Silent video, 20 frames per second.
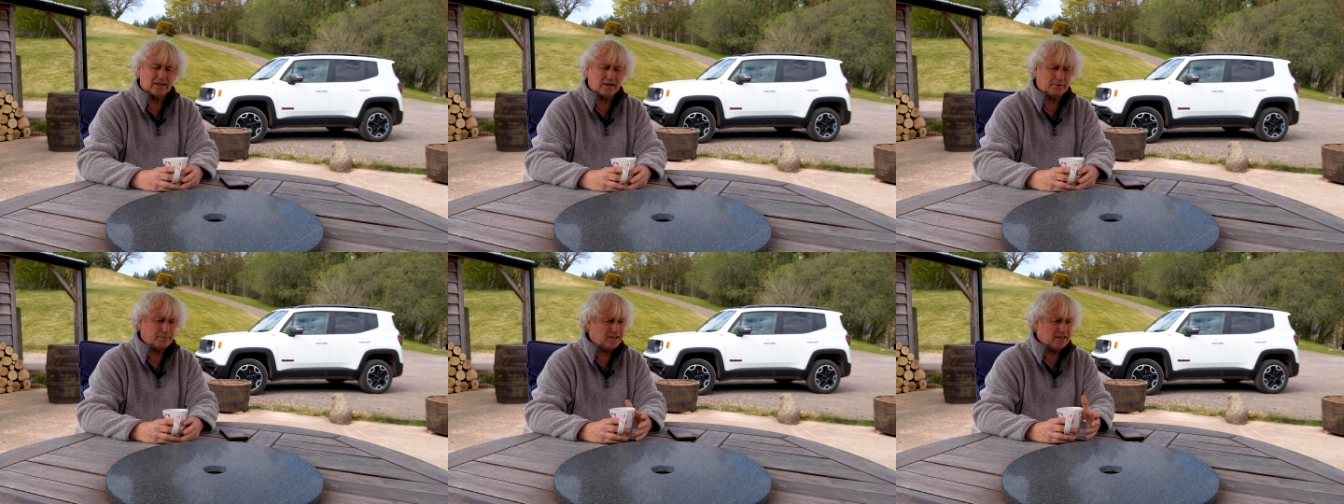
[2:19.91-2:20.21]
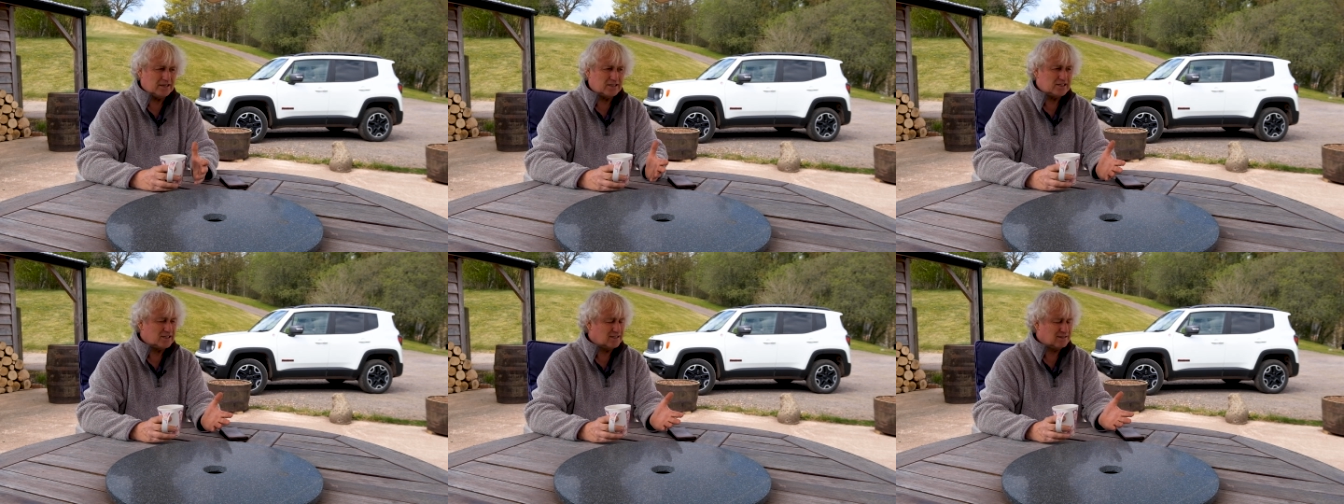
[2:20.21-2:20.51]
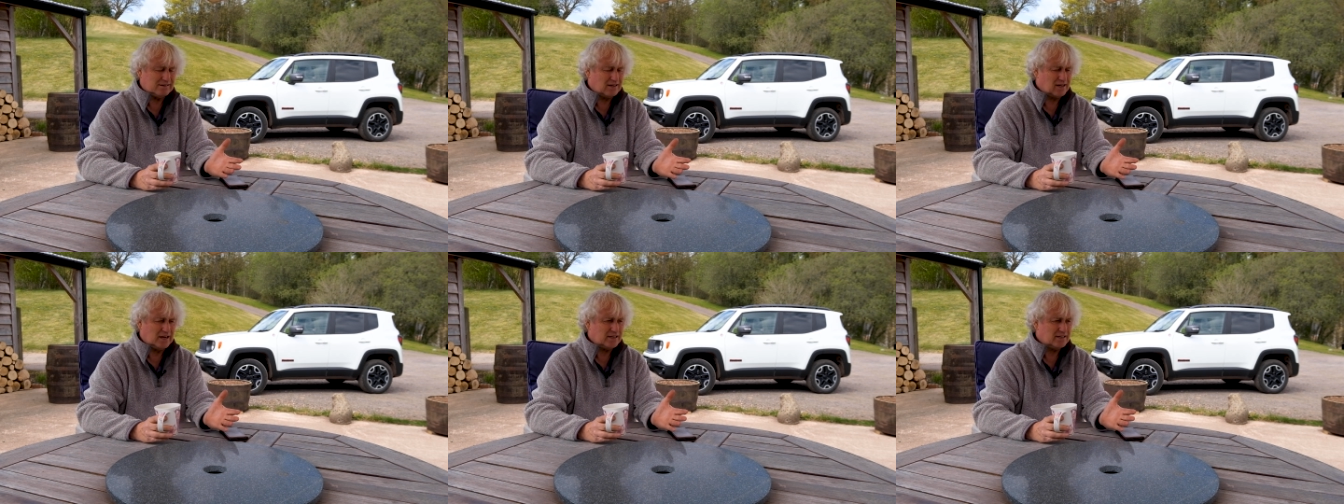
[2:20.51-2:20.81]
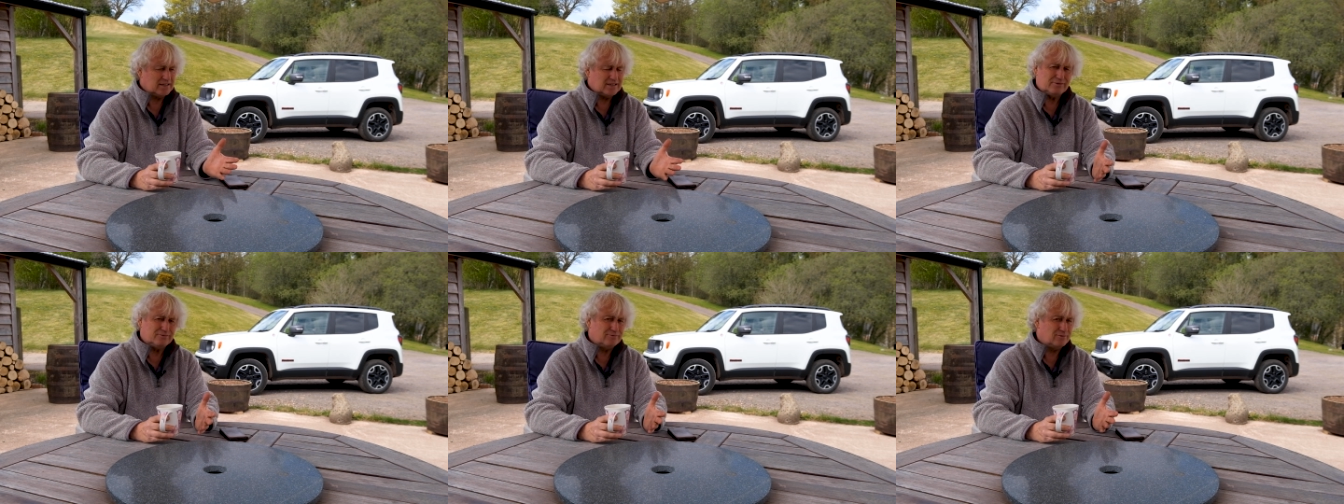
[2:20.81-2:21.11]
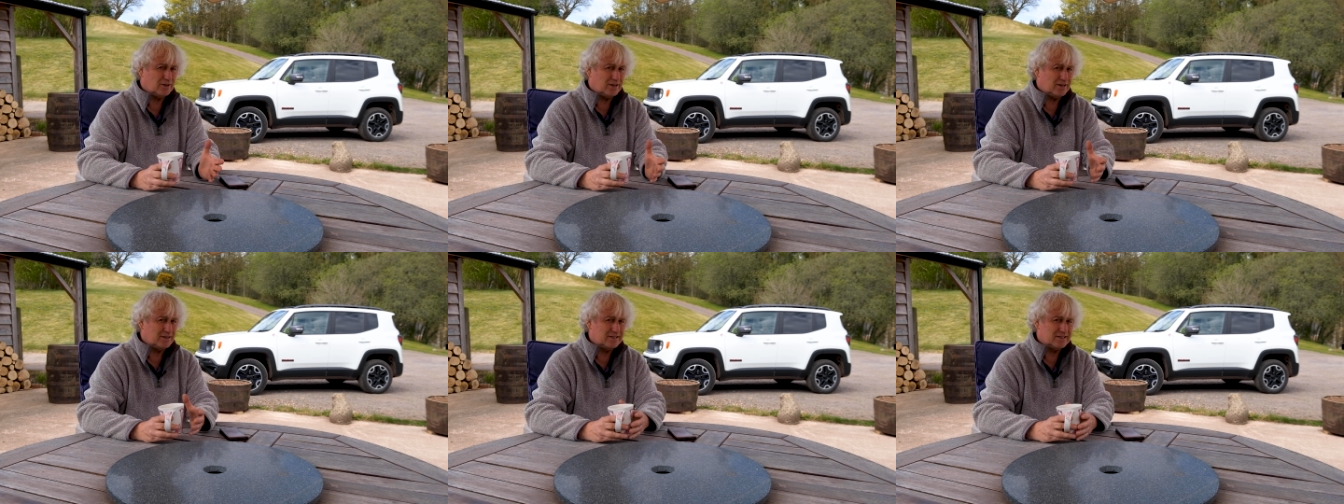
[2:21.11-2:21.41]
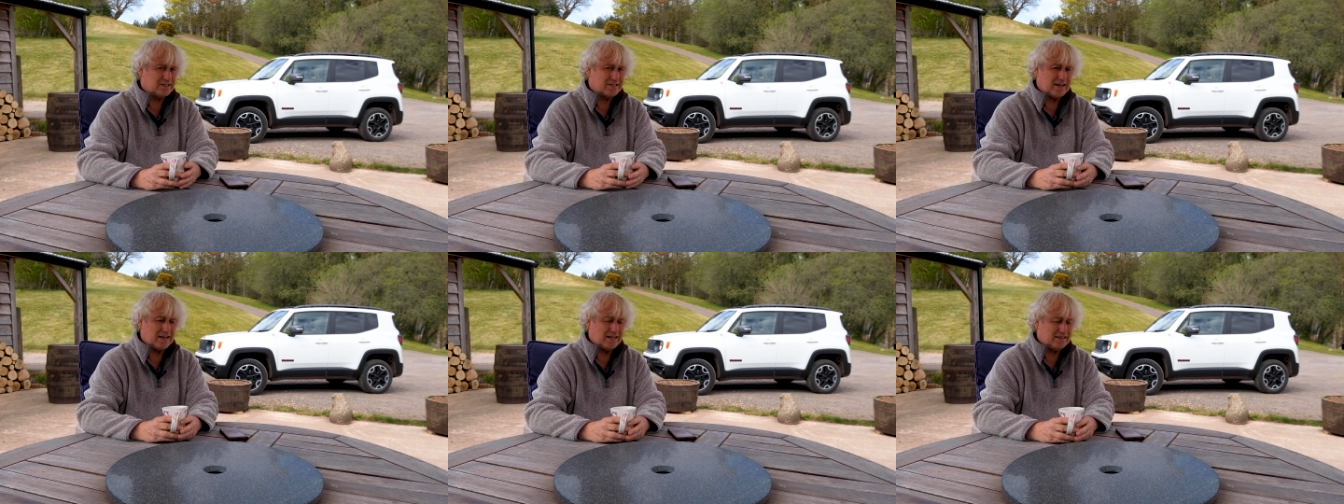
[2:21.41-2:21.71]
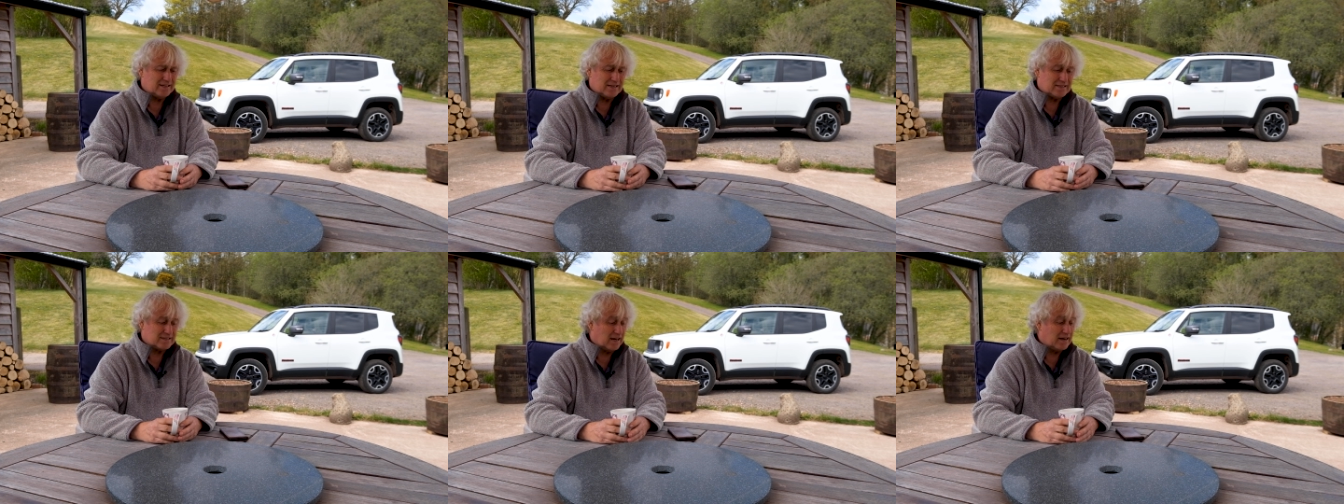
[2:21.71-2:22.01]
I mean, I do not understand
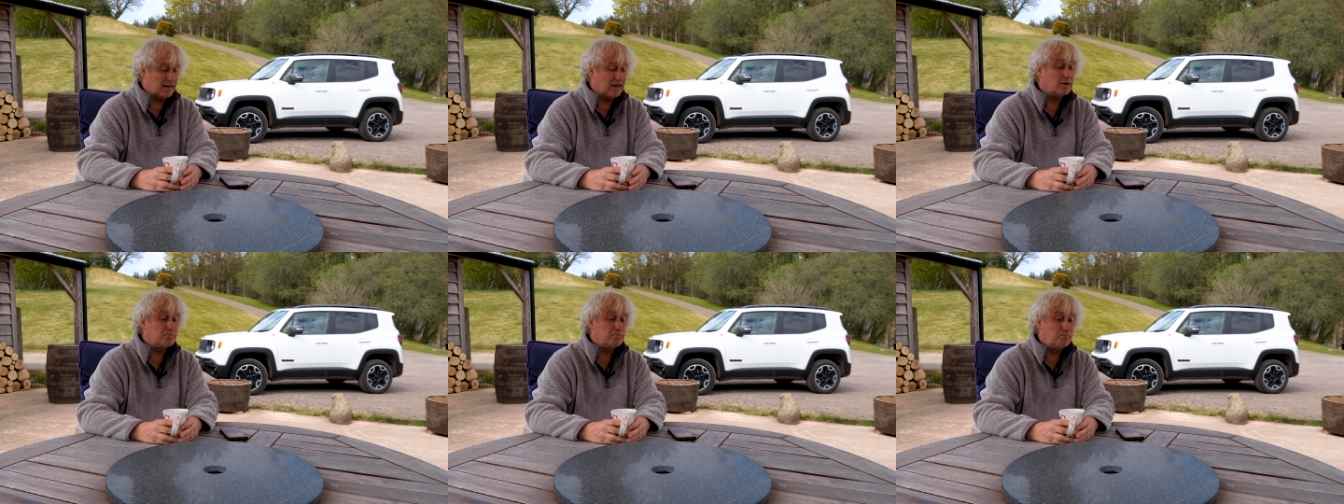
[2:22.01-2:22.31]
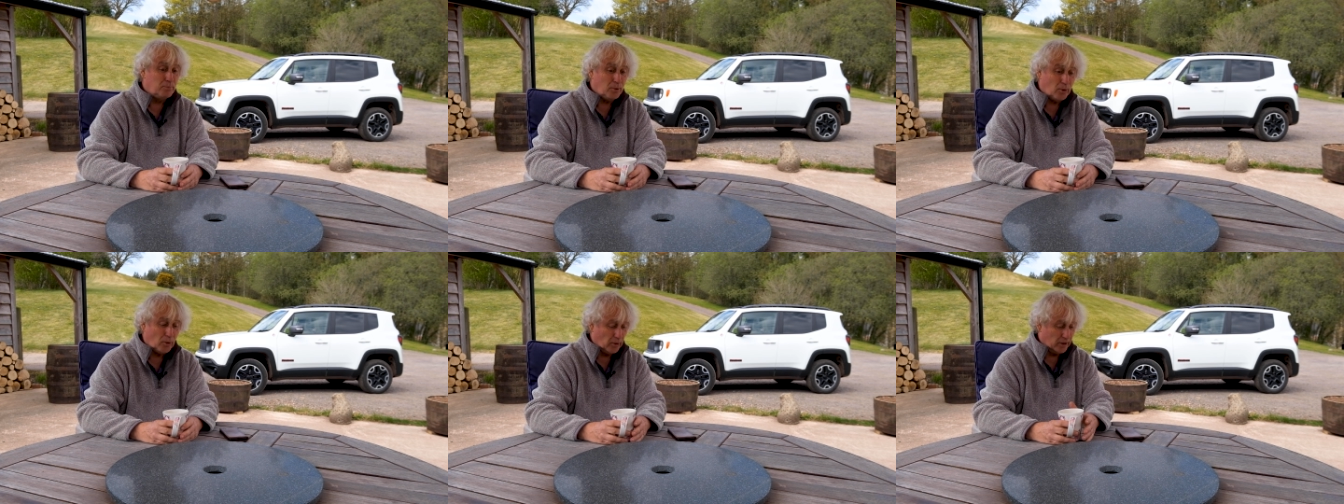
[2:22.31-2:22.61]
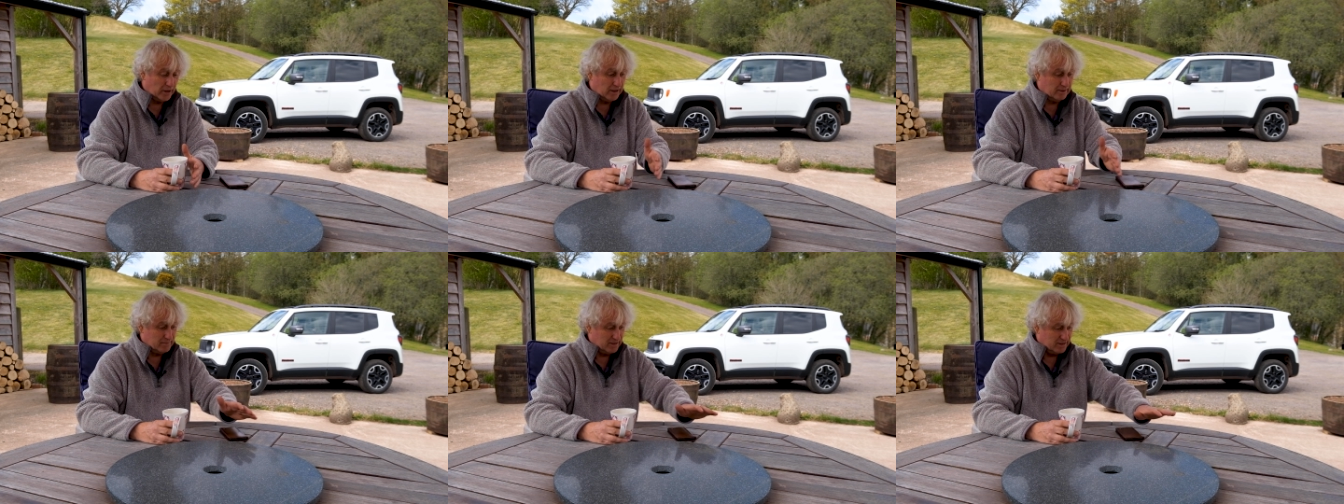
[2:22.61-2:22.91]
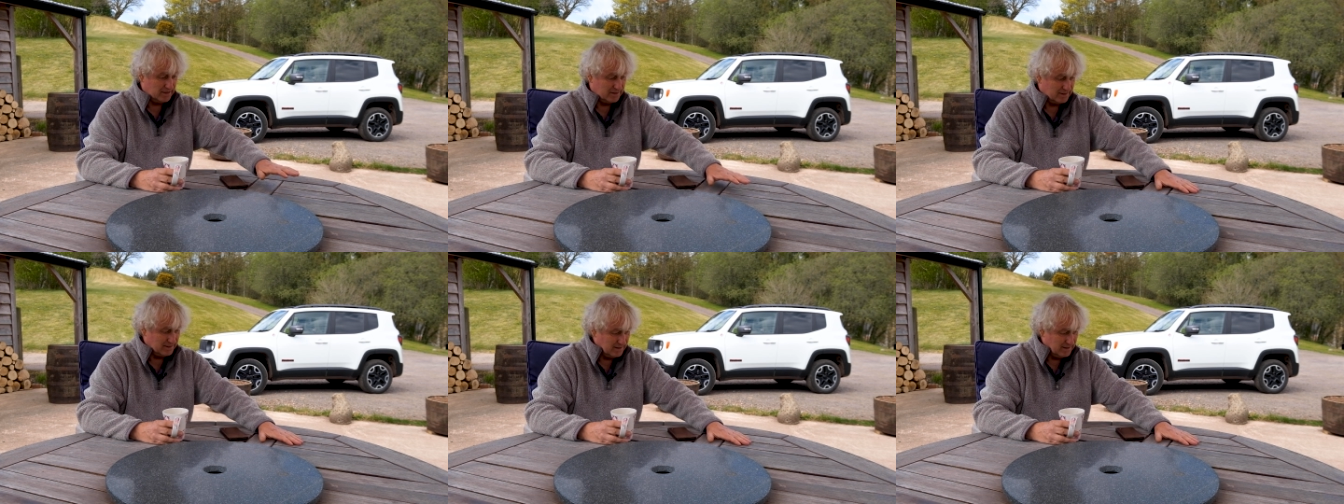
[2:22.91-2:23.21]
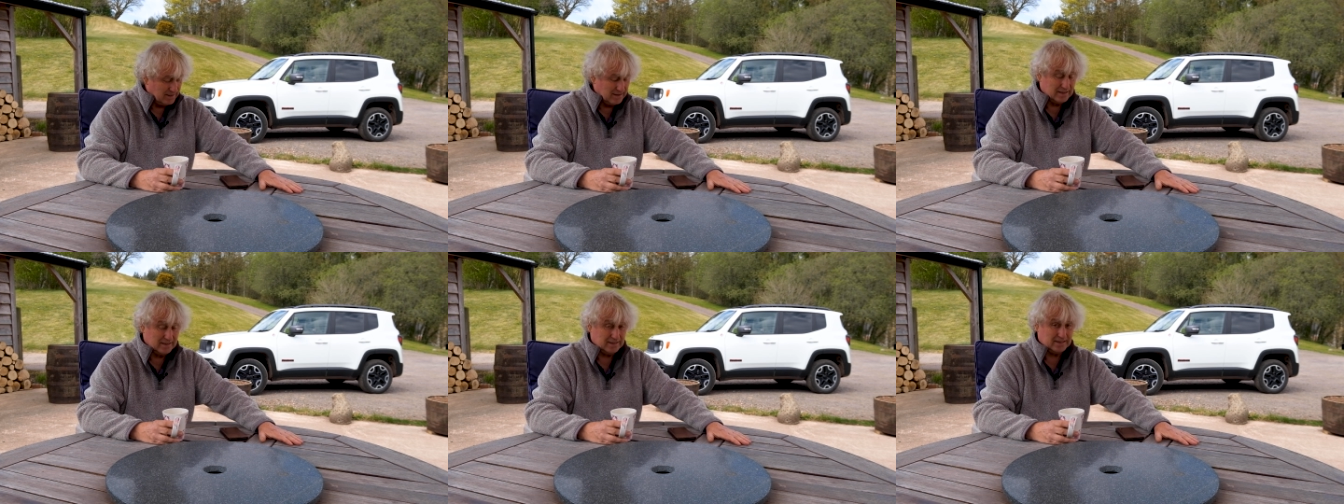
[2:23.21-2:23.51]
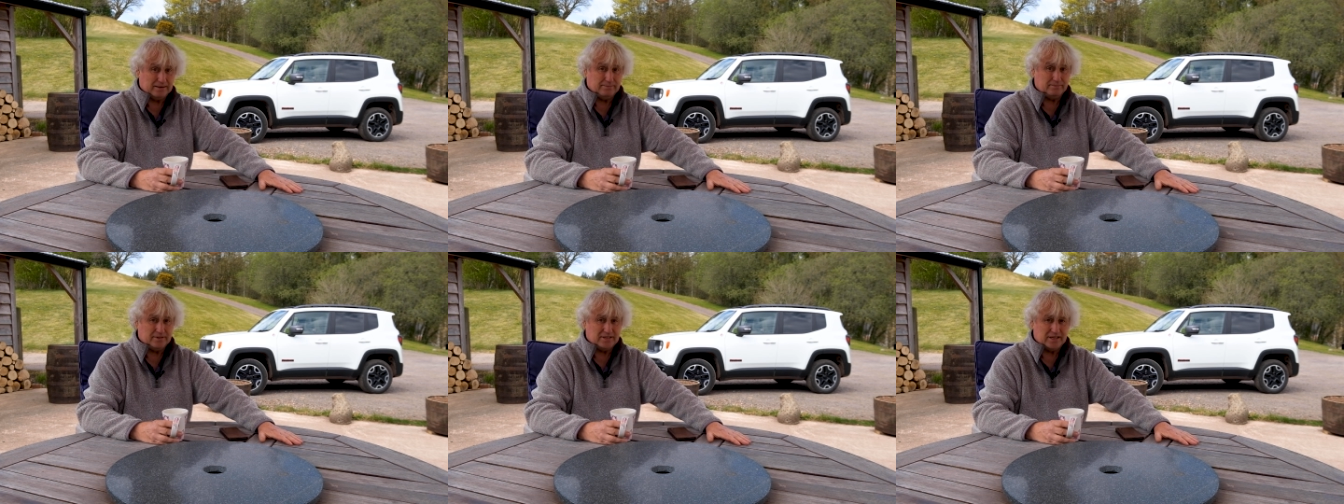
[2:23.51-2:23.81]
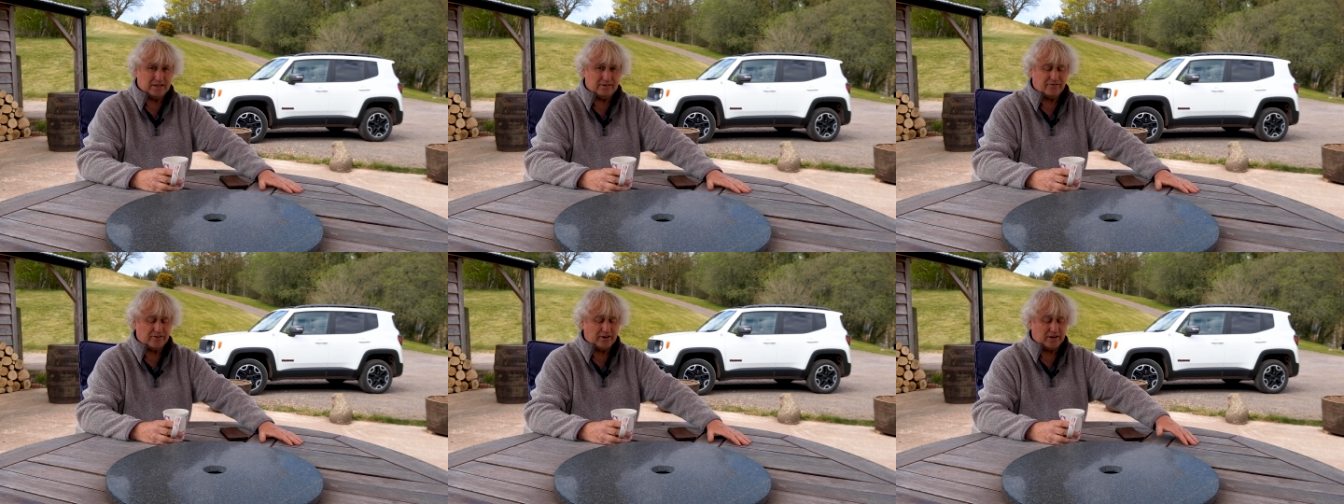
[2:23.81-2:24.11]
this, and boy, am I
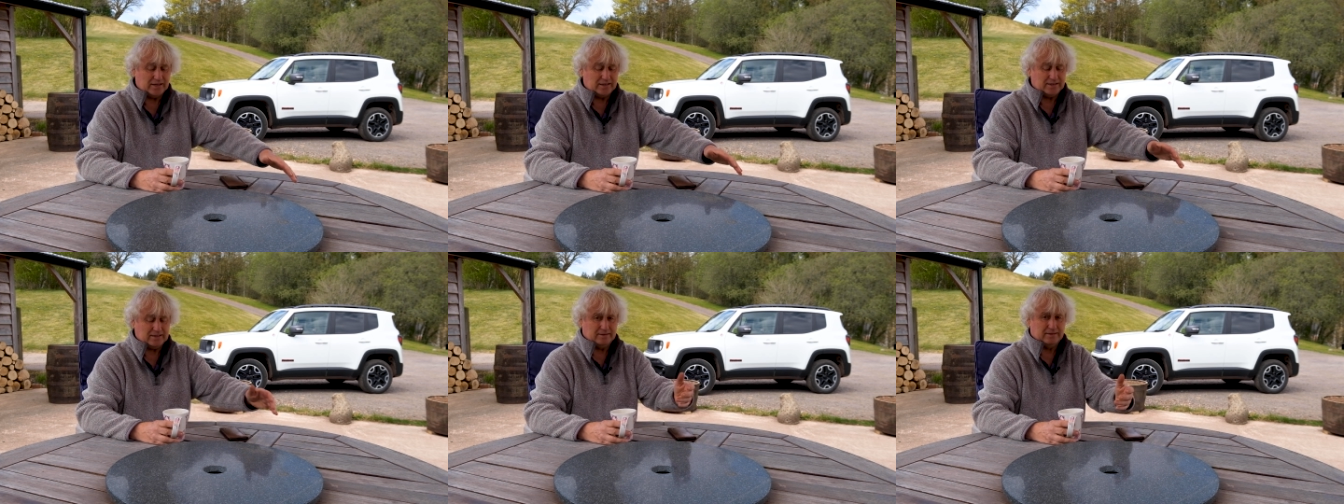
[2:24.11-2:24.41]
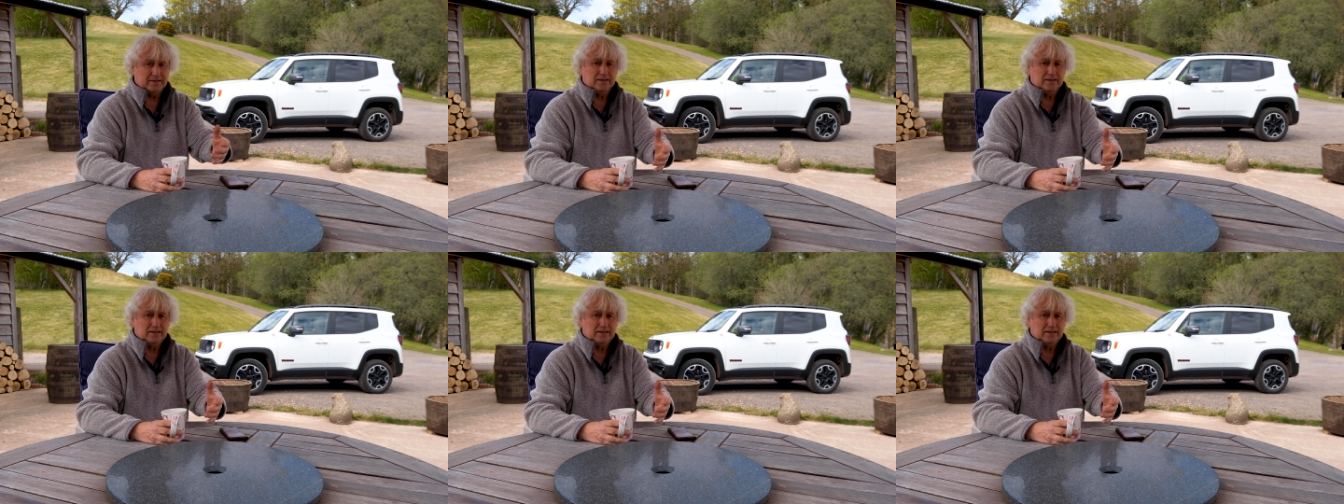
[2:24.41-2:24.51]
tempting fate,